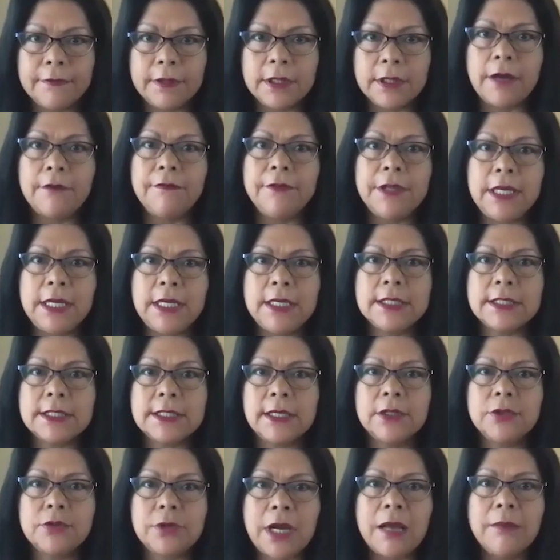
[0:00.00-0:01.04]
these
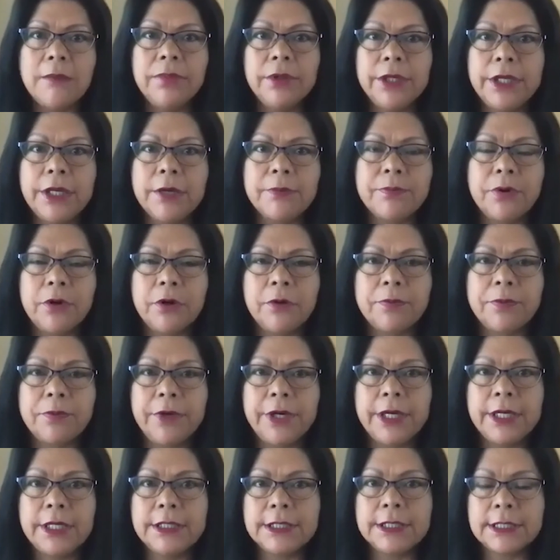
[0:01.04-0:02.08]
tribally
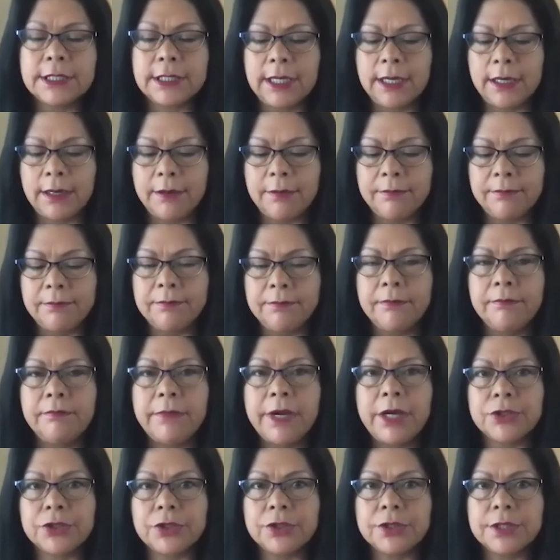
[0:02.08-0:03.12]
appropriate
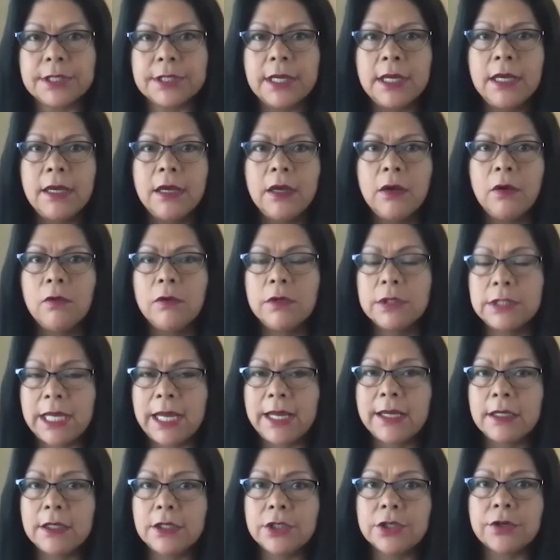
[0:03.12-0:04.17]
measures
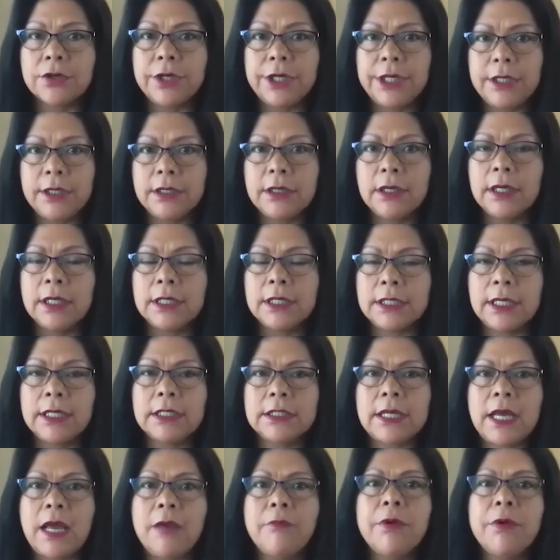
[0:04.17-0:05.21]
taken during a
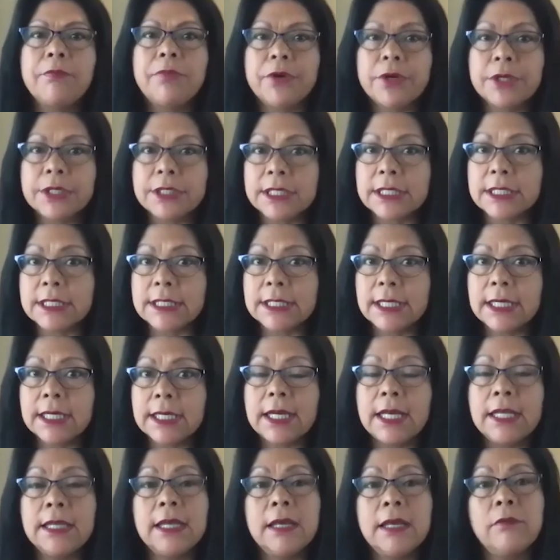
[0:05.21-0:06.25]
time when a person is sick
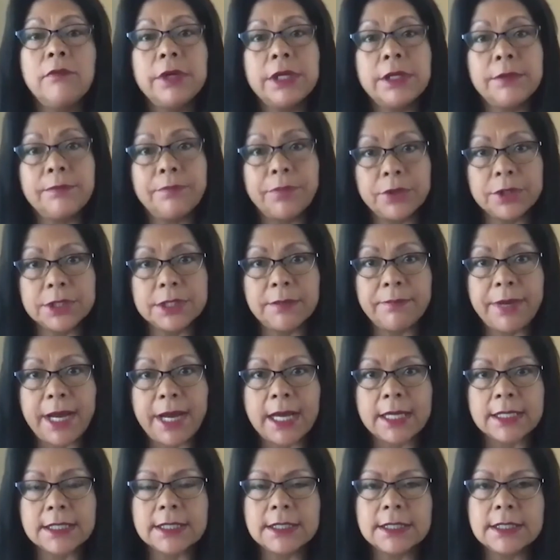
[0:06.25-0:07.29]
and then when a person
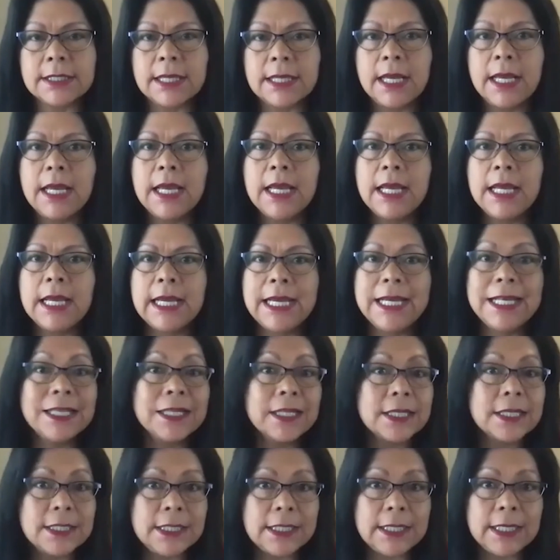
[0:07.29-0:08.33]
passes. In the
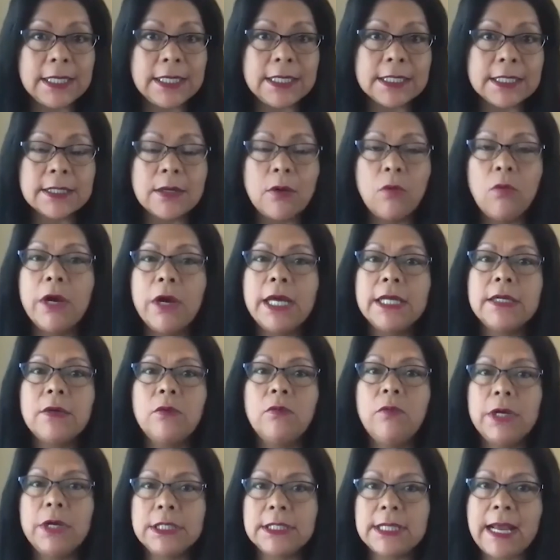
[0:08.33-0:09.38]
cities,
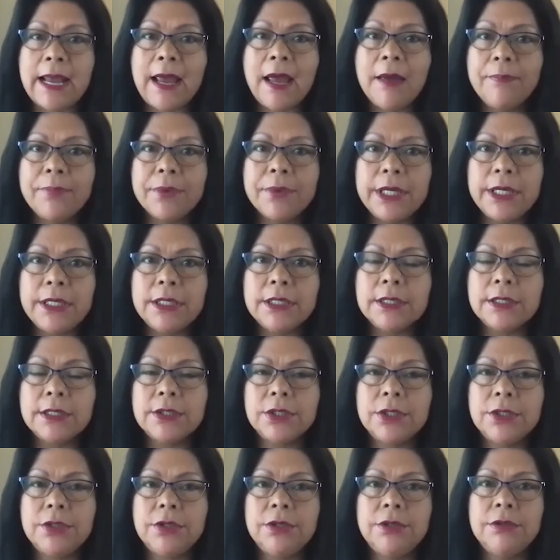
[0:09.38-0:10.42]
what's happening
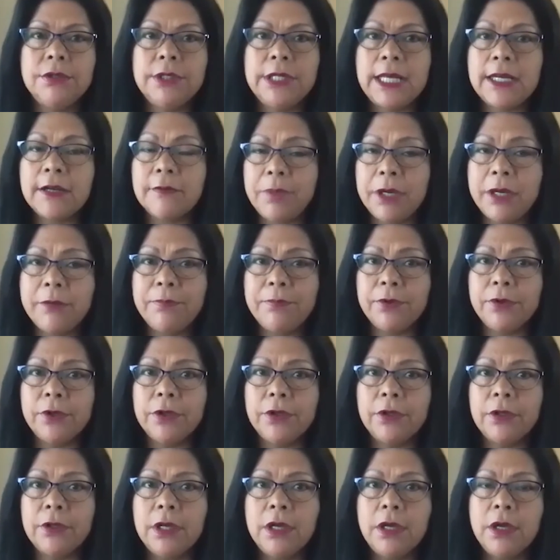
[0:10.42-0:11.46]
to Native
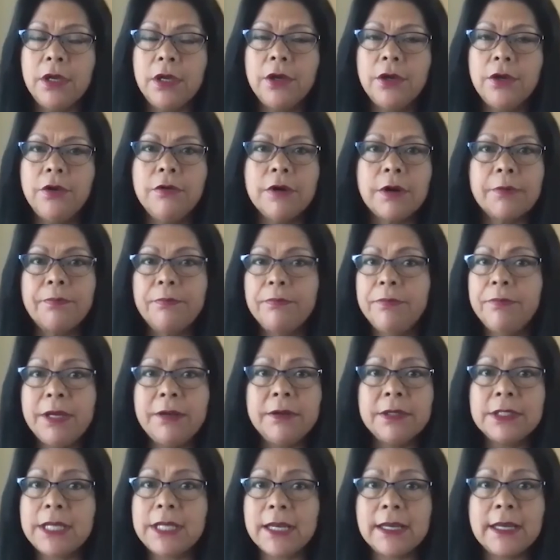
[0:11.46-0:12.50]
people who are
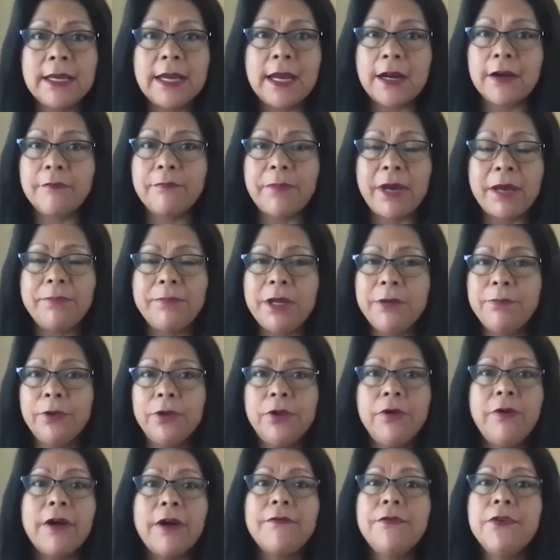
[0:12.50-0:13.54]
being taken care of by people
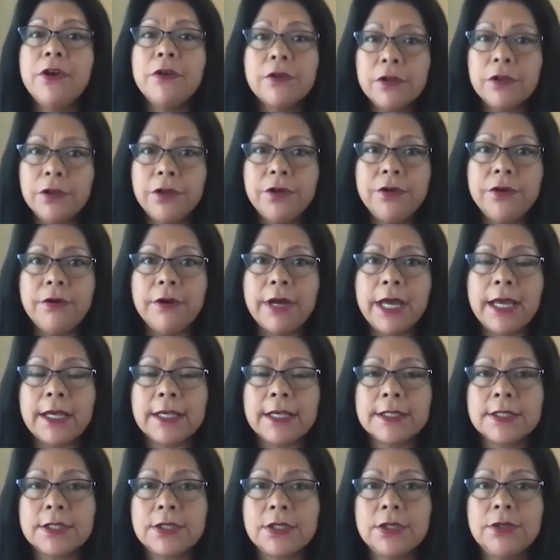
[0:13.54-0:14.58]
who have no clue as
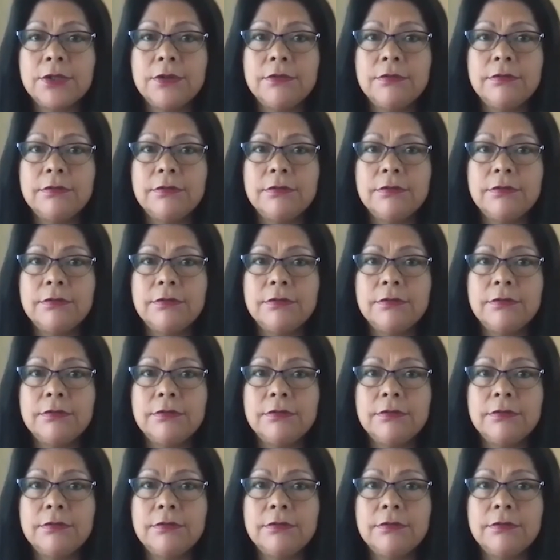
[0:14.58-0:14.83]
to